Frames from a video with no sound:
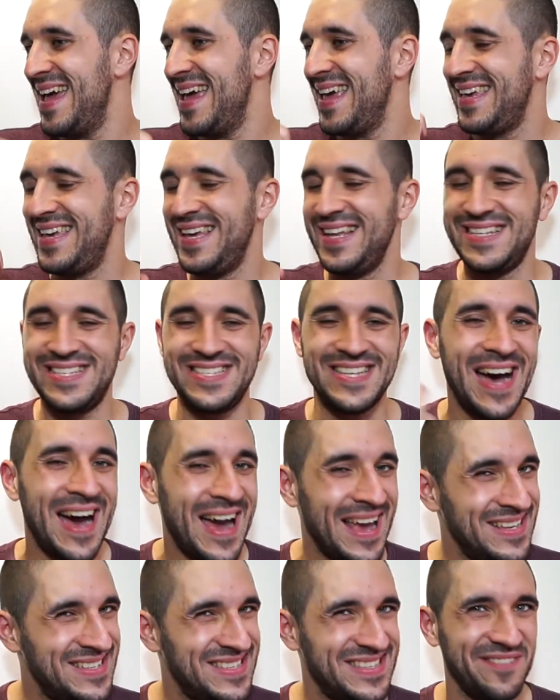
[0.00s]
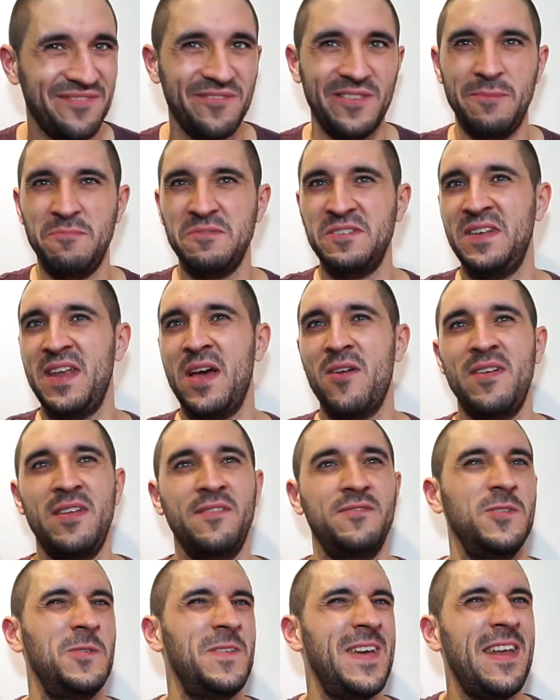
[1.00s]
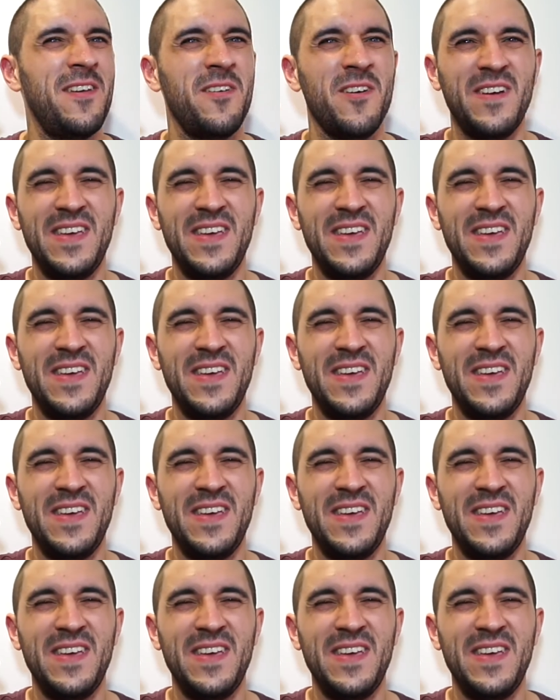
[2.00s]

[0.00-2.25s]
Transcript: He ties the flimsy narrative together.